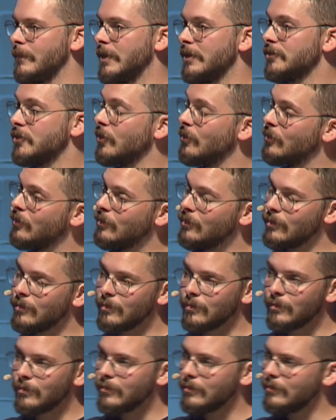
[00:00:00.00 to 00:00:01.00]
So,
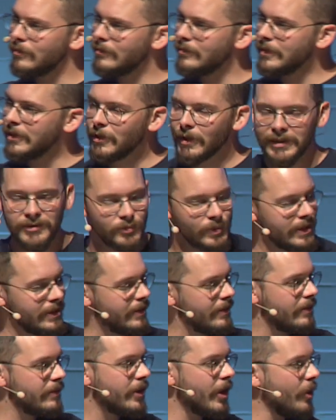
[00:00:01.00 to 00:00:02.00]
you know, as we
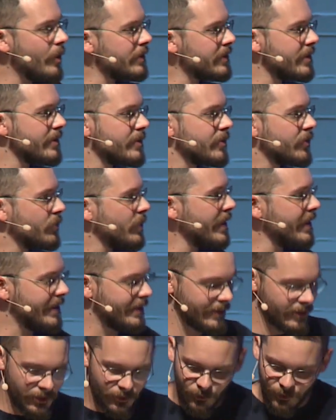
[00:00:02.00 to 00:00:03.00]
go into this week,
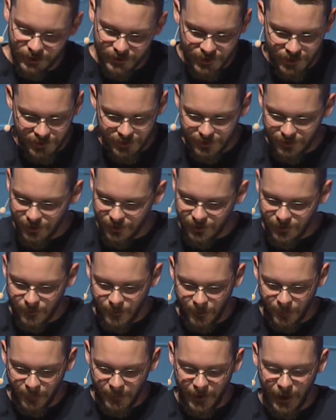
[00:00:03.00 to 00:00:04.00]
you know, just
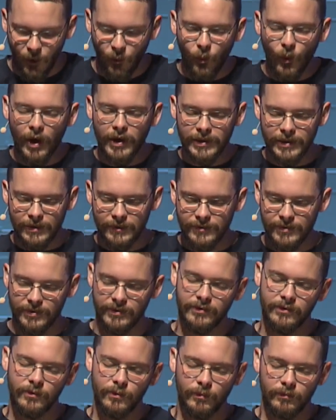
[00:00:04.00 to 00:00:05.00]
I want you
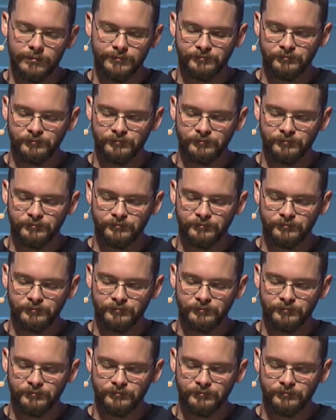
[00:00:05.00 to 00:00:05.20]
to